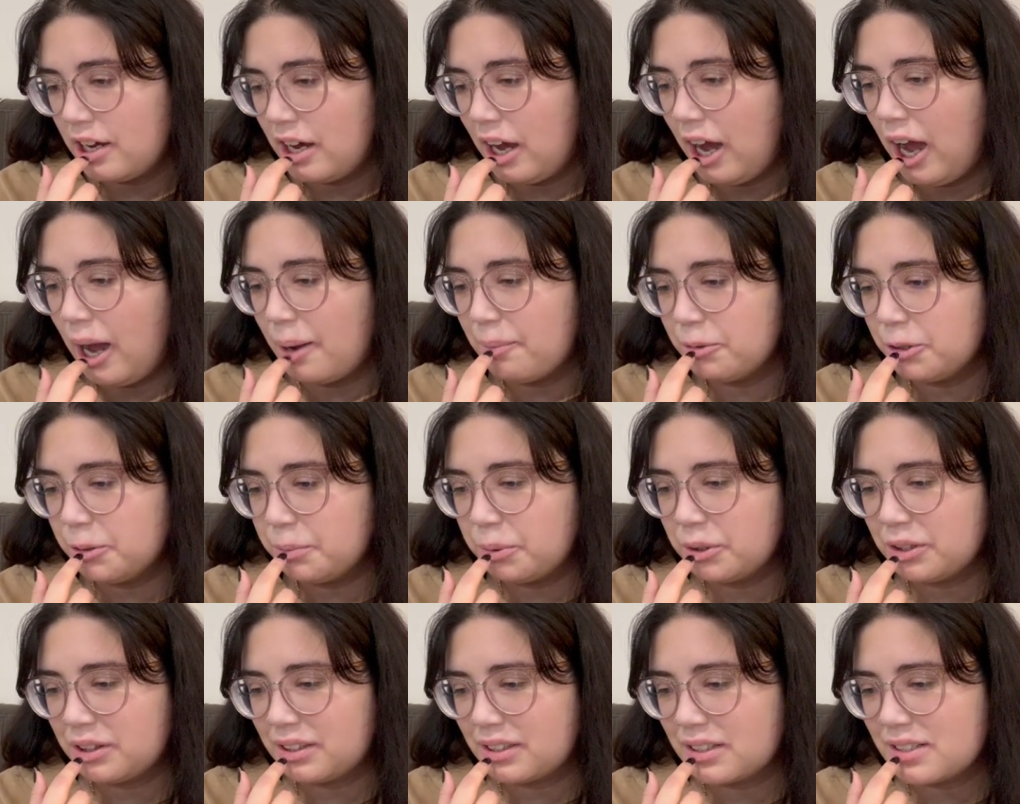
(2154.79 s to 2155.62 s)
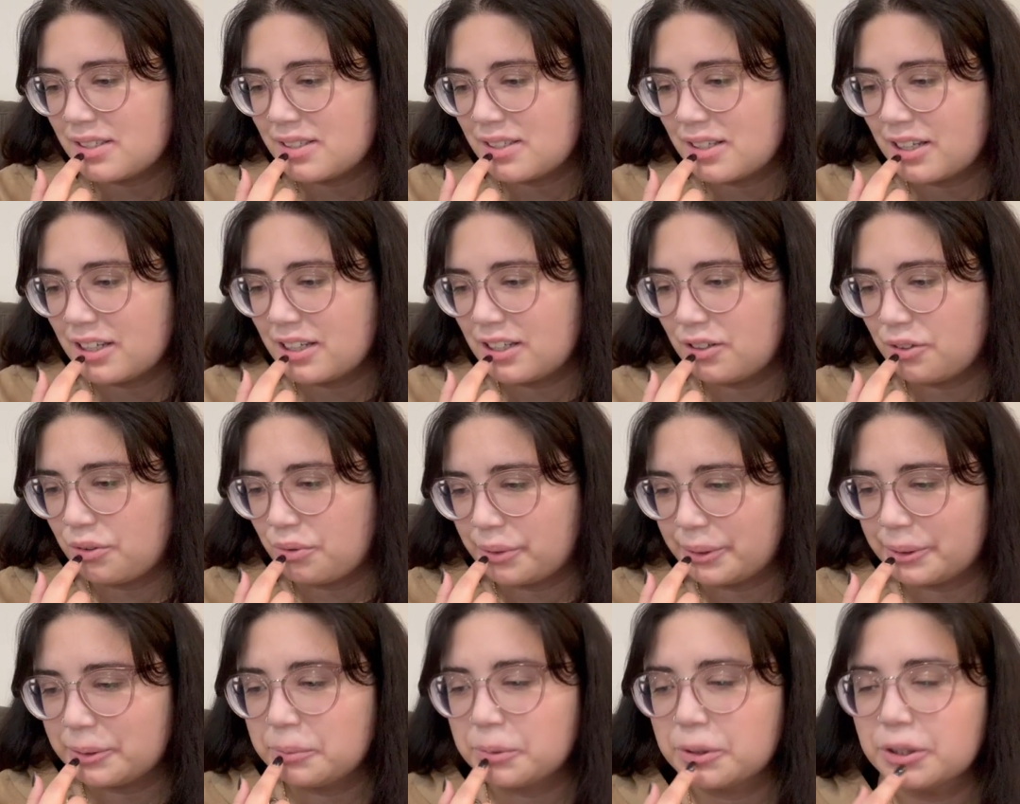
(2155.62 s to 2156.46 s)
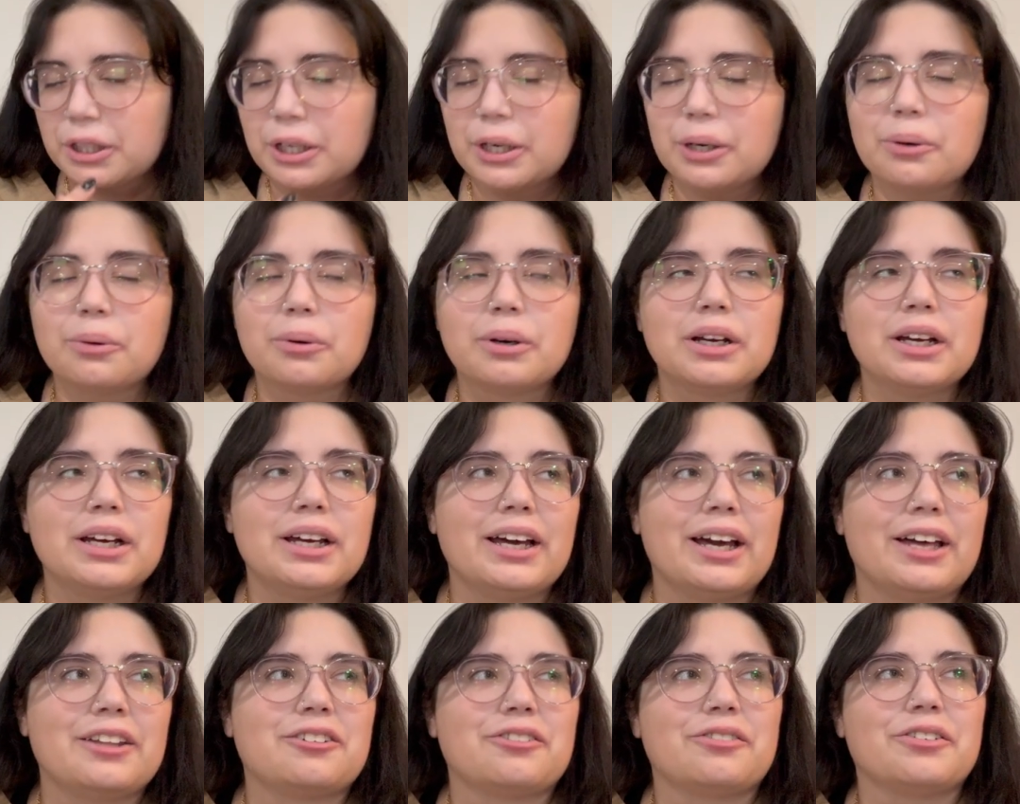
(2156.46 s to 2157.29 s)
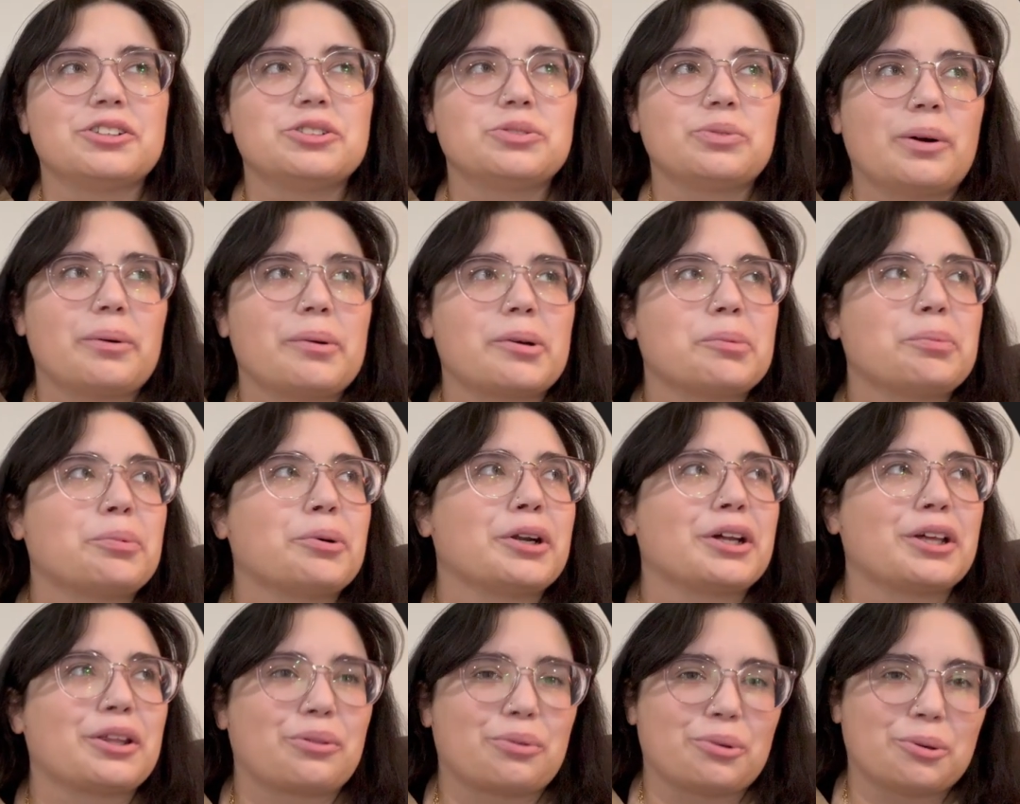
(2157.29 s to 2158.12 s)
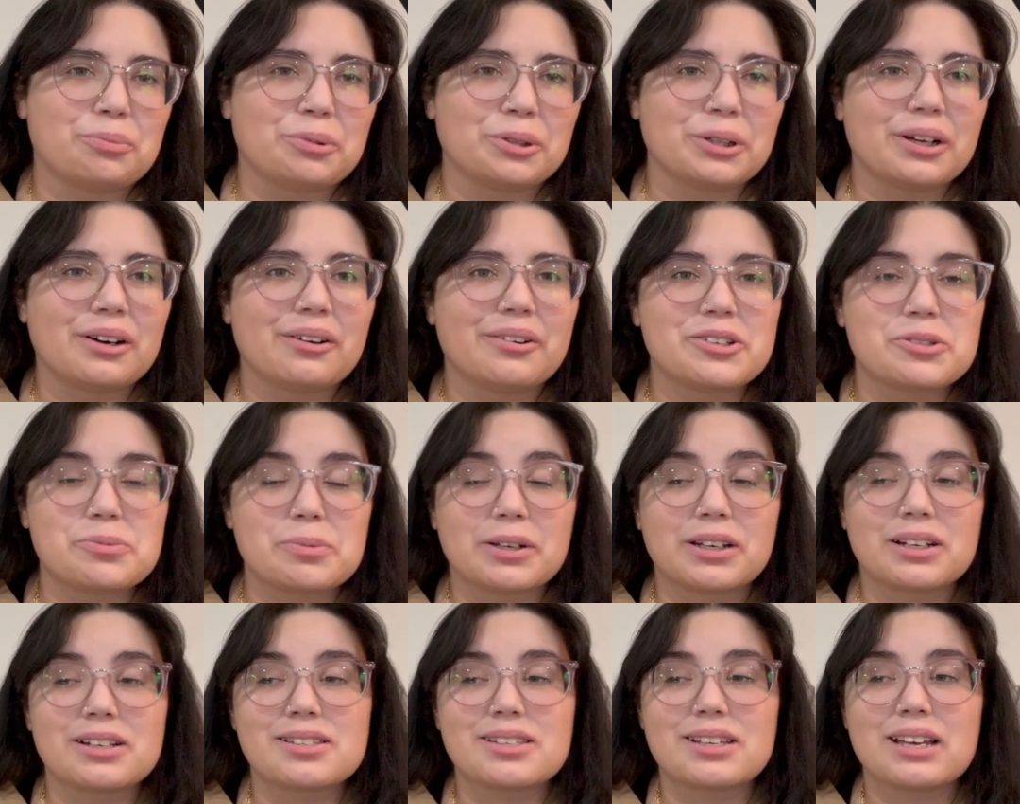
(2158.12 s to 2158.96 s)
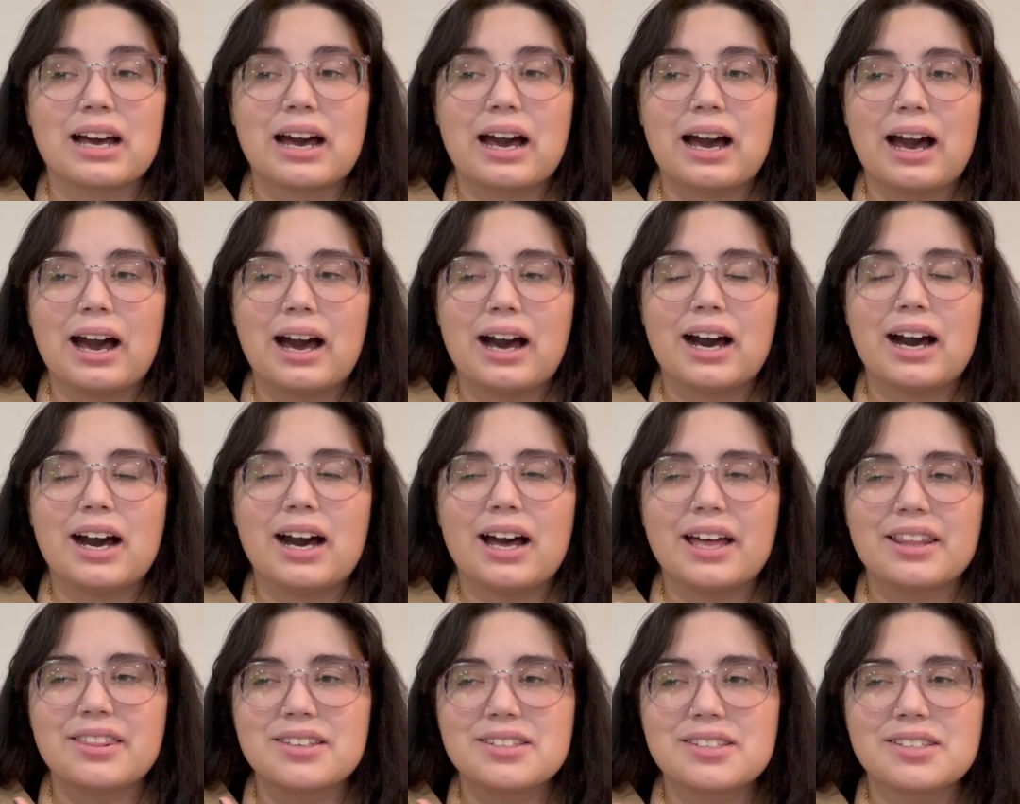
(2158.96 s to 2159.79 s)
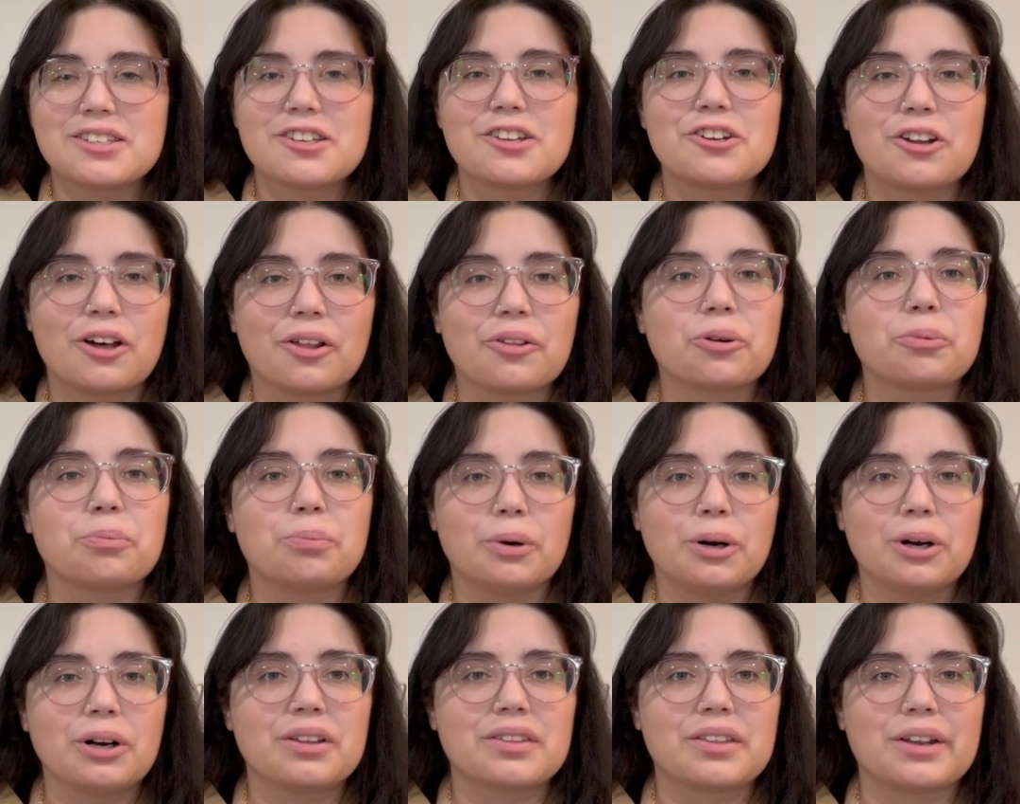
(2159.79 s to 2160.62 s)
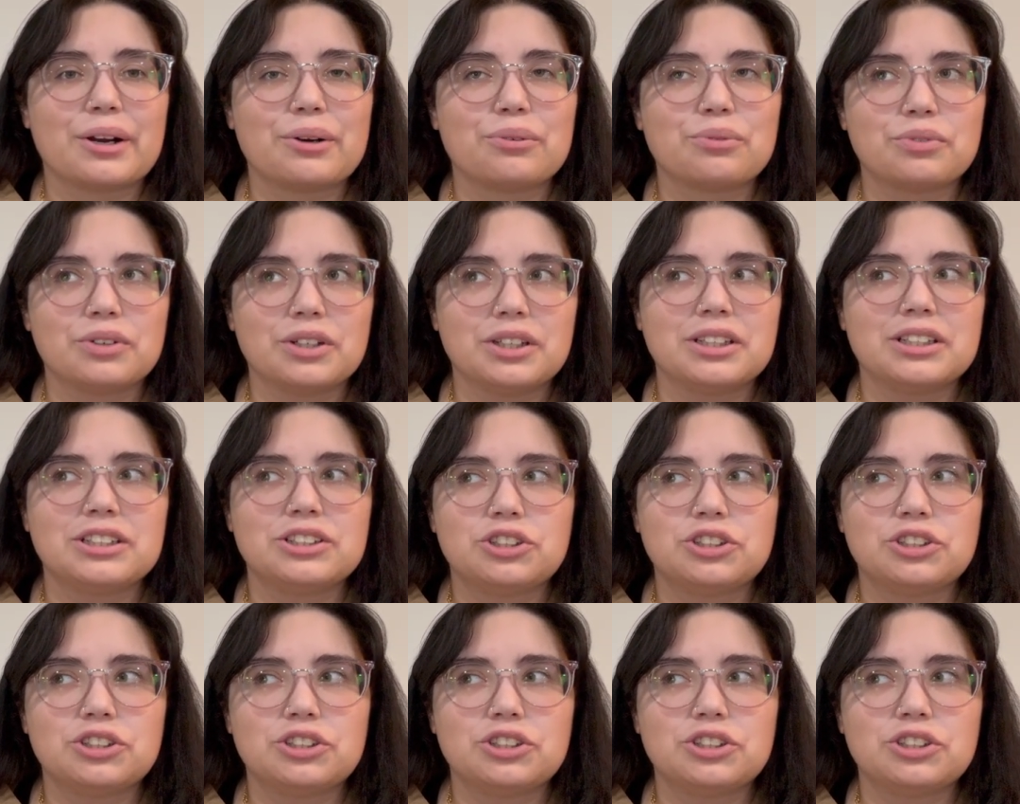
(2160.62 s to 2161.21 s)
I'm gonna put this in 3 below. And the reason why I'm gonna put it in 3 below is because this is another book that I really